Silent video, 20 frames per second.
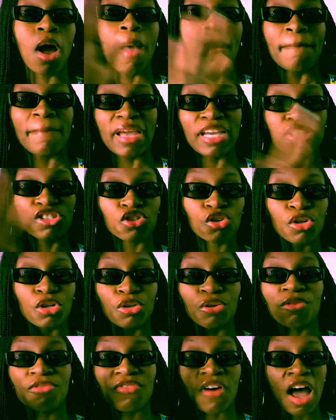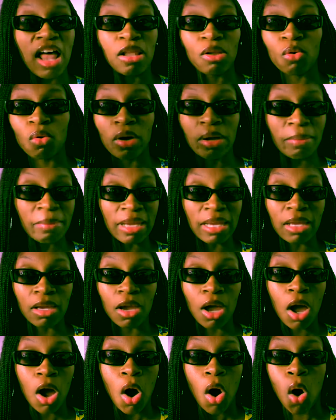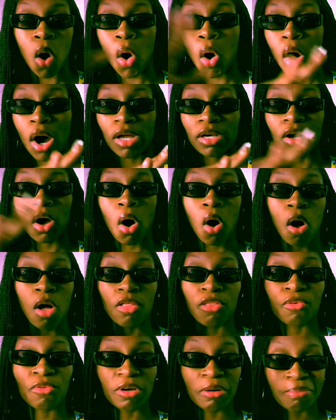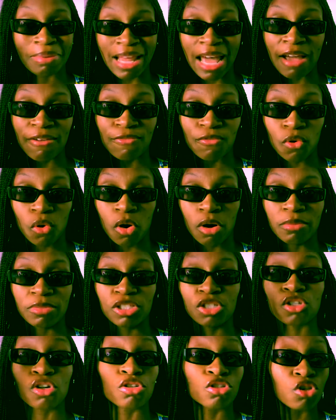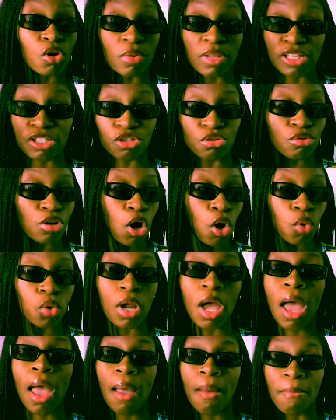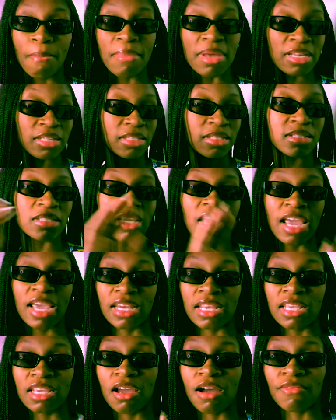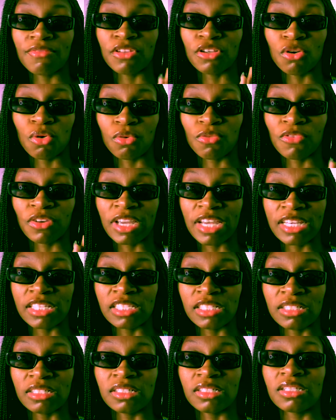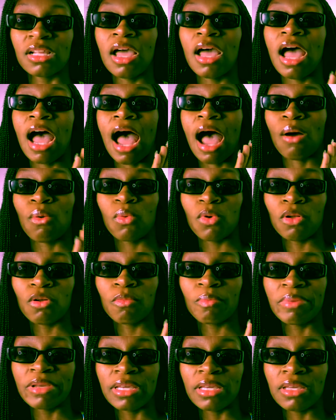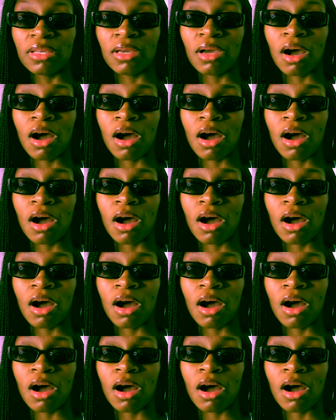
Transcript: make sure you're following me on all 3 platforms so that you don't miss any of the notifications. I will be